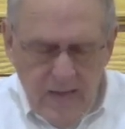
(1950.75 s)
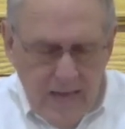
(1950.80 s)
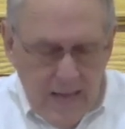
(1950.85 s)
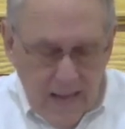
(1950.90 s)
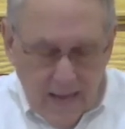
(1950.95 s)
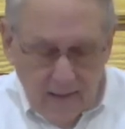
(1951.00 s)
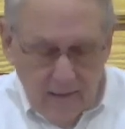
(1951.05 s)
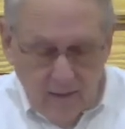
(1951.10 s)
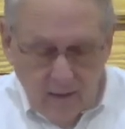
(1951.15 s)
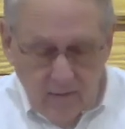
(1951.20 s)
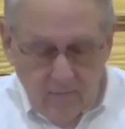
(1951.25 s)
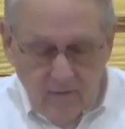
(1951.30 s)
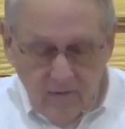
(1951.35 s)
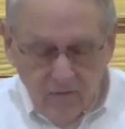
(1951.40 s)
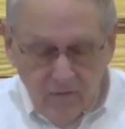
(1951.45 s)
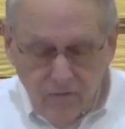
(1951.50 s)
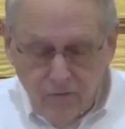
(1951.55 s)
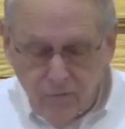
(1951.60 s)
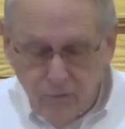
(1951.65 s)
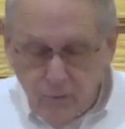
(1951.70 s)
And, and this
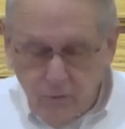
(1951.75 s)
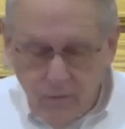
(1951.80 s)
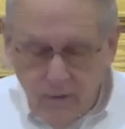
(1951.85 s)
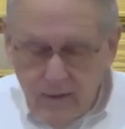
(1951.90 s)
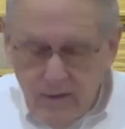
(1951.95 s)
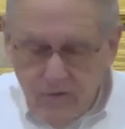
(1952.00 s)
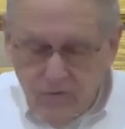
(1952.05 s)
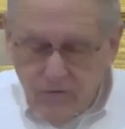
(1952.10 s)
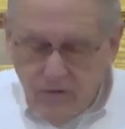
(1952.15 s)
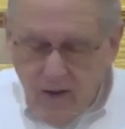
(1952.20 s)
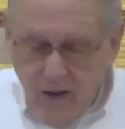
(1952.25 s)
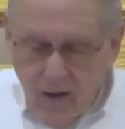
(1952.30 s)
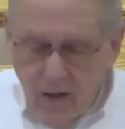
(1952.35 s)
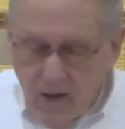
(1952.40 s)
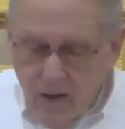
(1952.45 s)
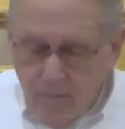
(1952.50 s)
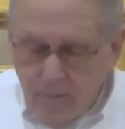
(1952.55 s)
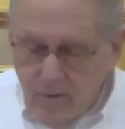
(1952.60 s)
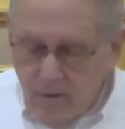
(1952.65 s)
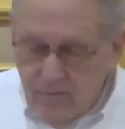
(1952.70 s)
is the greatest
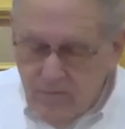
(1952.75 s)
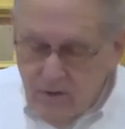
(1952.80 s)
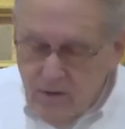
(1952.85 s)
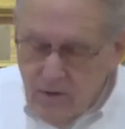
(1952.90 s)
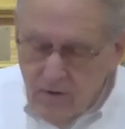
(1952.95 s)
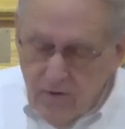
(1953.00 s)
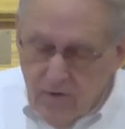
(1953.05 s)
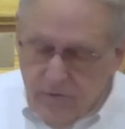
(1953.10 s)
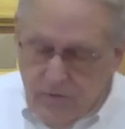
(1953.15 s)
time of year